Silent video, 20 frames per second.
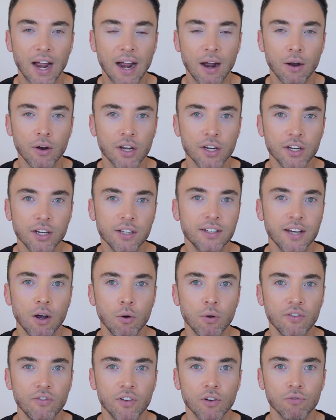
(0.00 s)
how can you
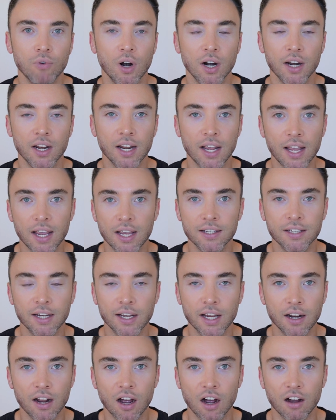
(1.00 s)
tell if you're running
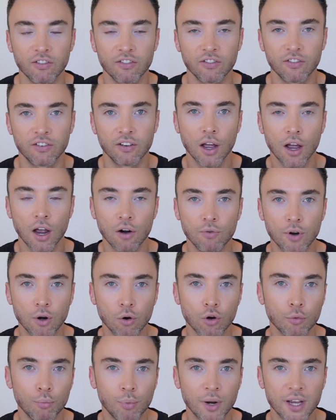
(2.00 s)
easily enough? A
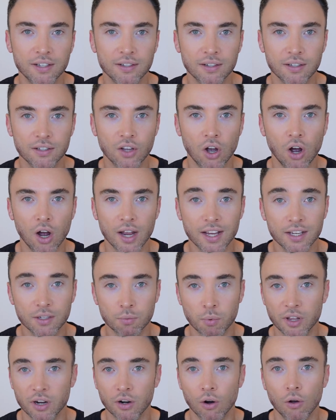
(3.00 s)
real good place to start
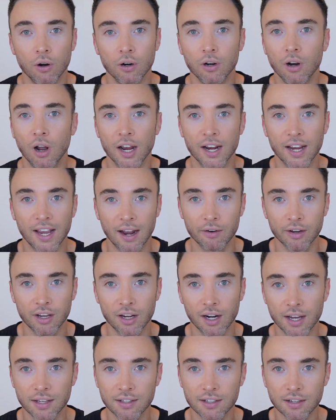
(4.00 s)
is with an online
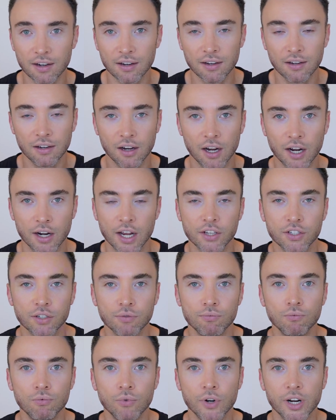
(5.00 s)
calculator, and there's
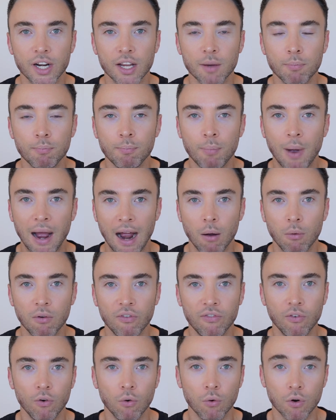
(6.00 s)
some really
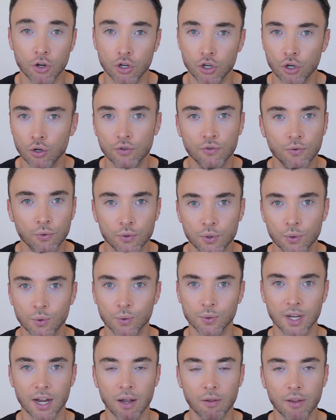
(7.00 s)
powerful and useful
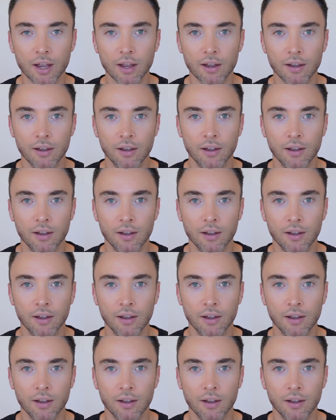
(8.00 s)
tools out there.